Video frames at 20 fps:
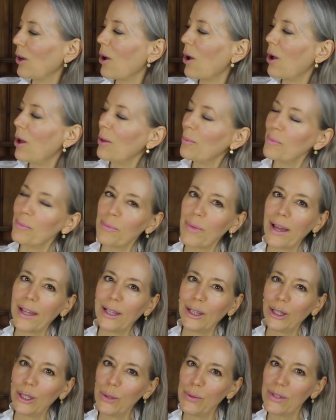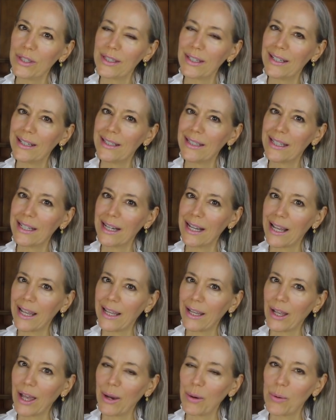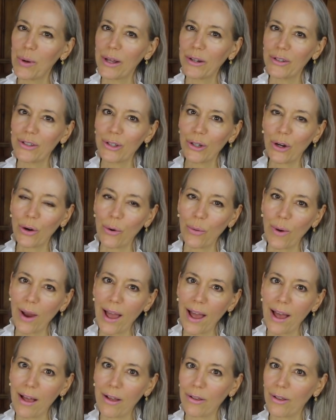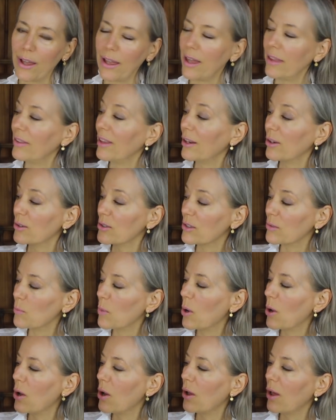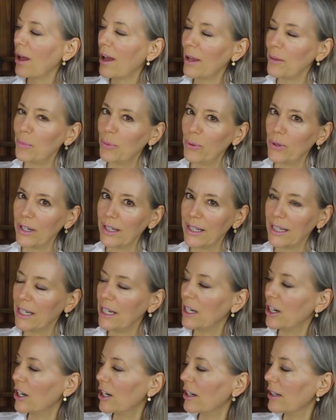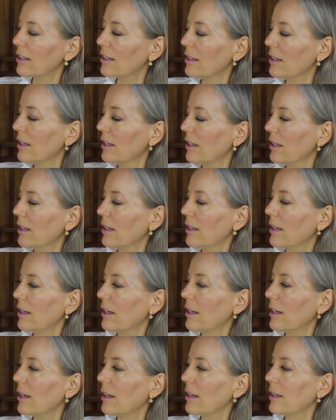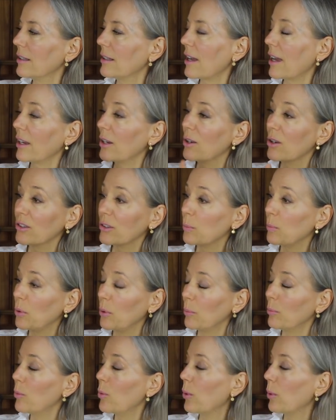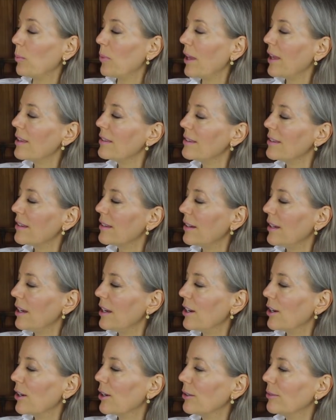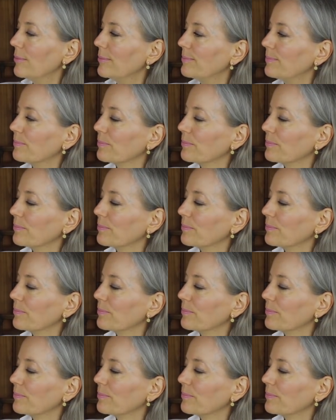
All my loose things that I, I want to corral that are small, I put in here. I can also put more pens in here.